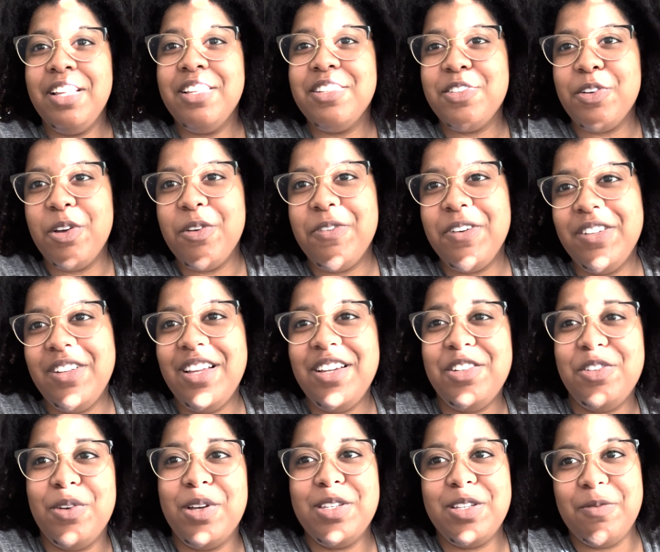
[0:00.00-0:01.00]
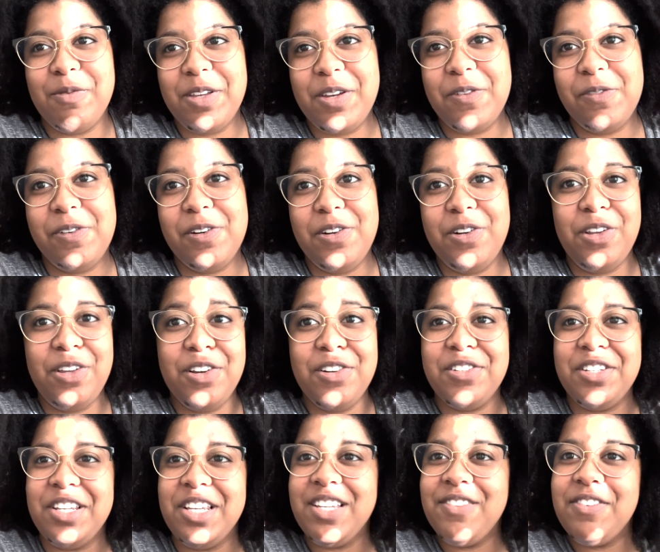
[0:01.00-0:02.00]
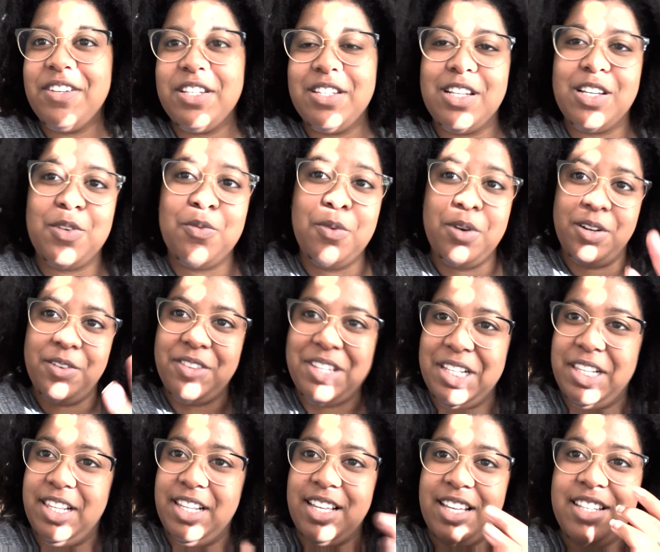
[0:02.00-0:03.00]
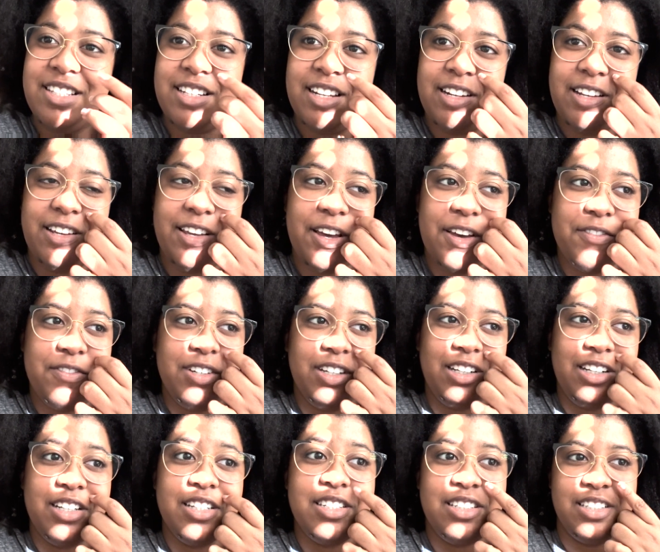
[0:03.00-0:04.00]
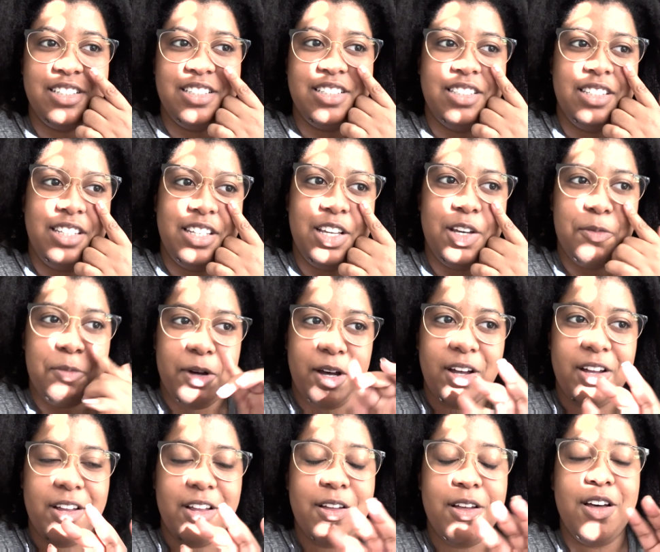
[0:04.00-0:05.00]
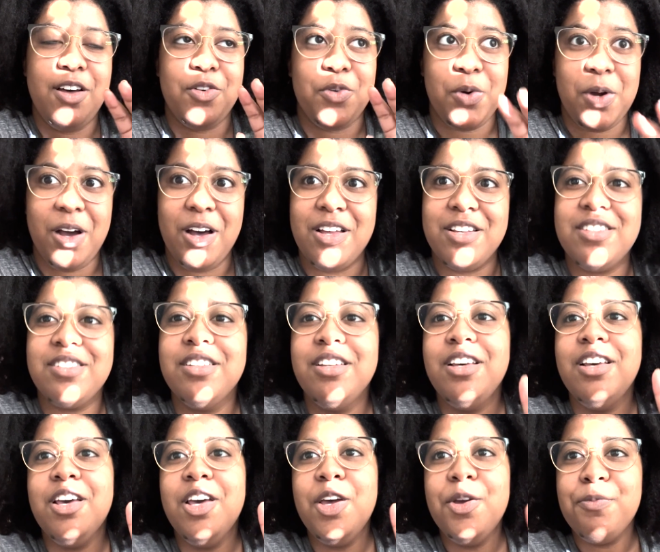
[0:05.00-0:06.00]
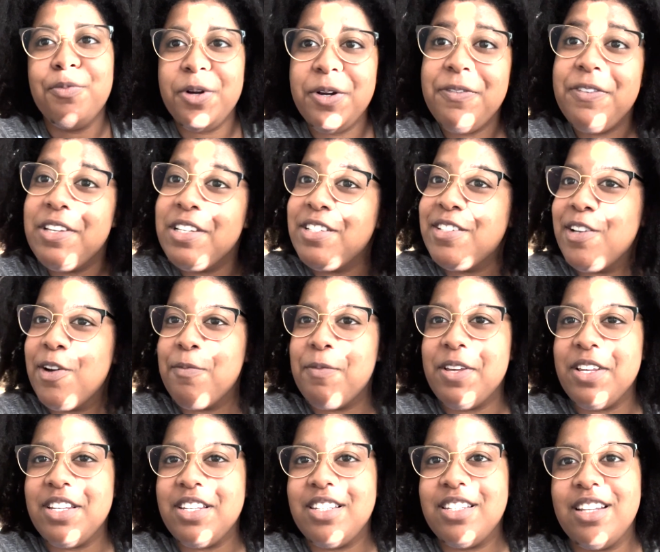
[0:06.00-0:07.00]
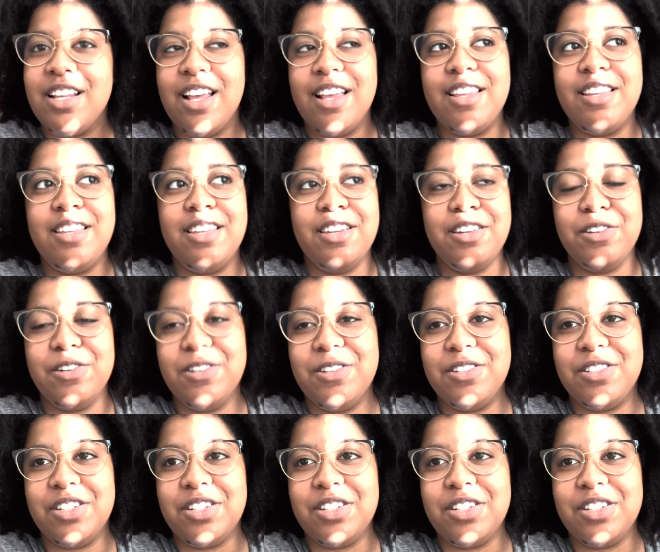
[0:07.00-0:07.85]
So I feel like doing something for New Year's Eve is like one of the things that I have done consistently across previous Sewmas years.